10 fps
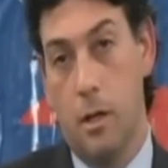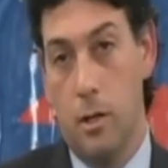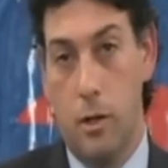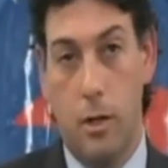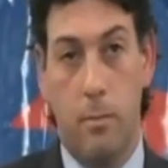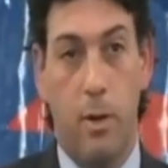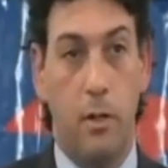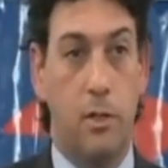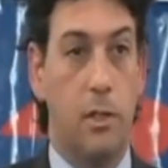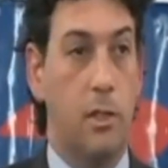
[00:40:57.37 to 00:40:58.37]
you're a good
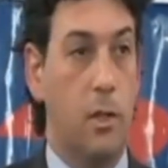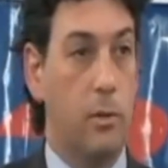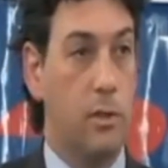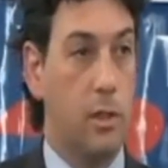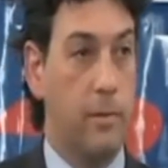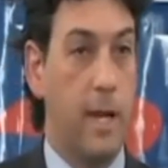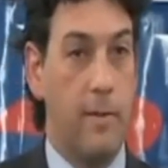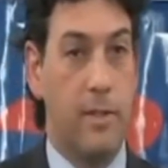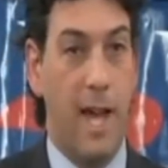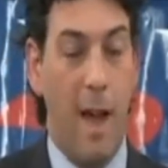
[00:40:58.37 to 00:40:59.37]
person, you don't deserve to
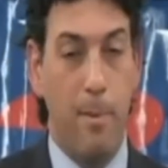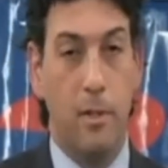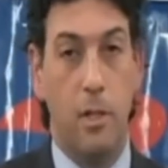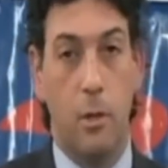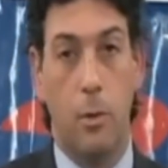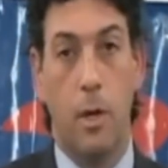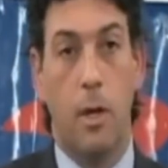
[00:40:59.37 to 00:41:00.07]
have this happen to you.